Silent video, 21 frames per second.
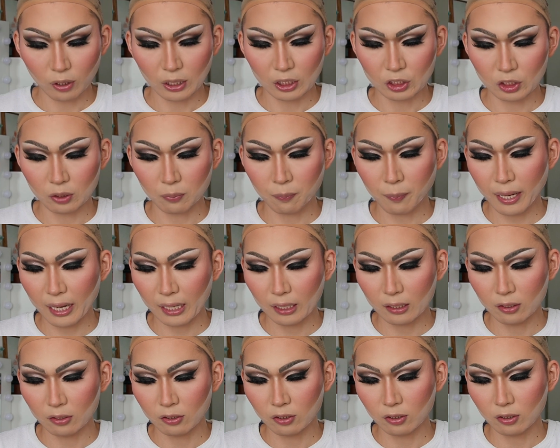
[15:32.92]
I just pack
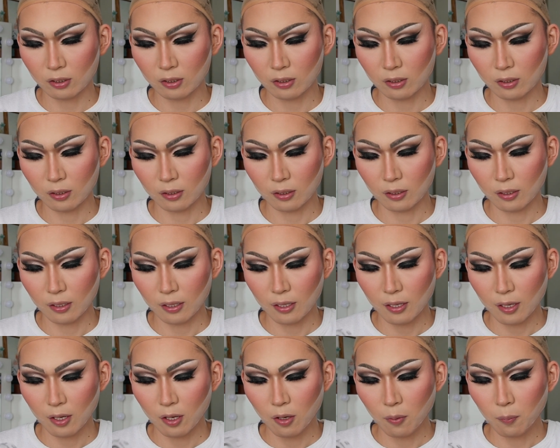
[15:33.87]
this
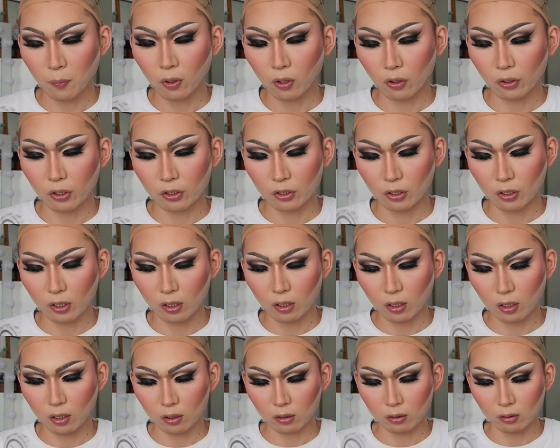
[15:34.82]
powder
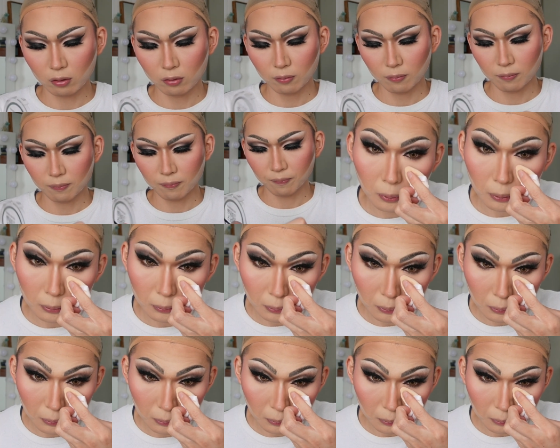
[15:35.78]
on, press
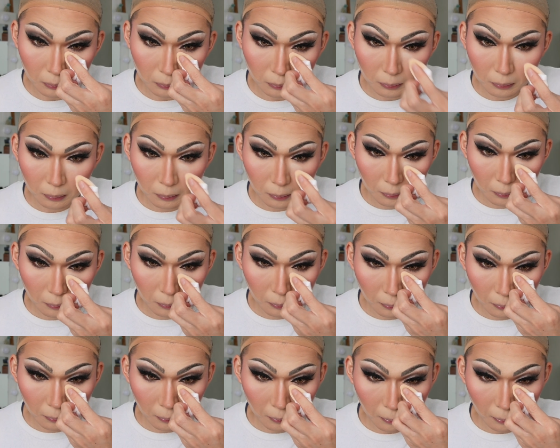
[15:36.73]
it in,
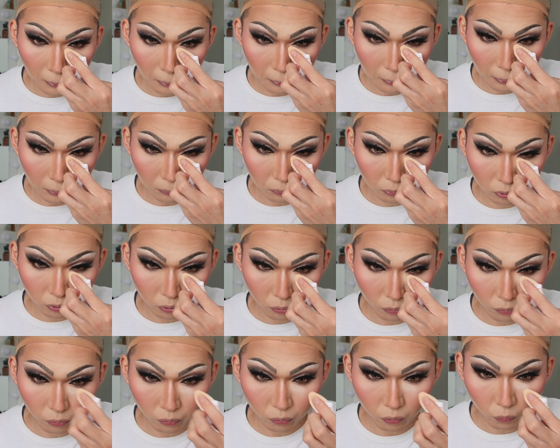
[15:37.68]
and I'll show
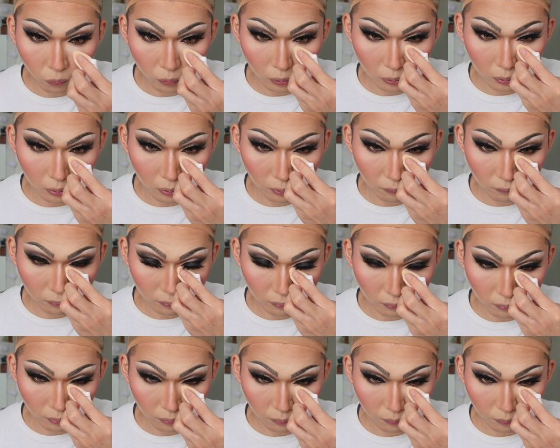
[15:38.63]
you what difference
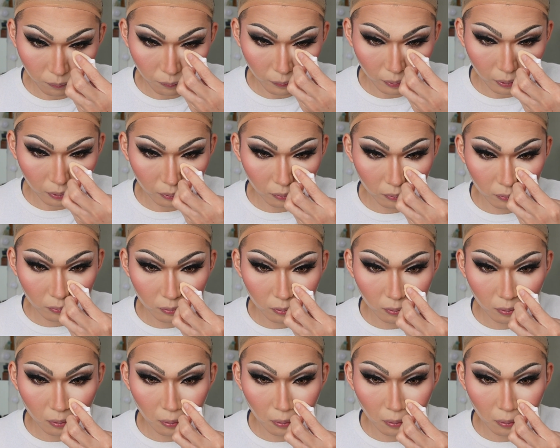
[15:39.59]
it makes.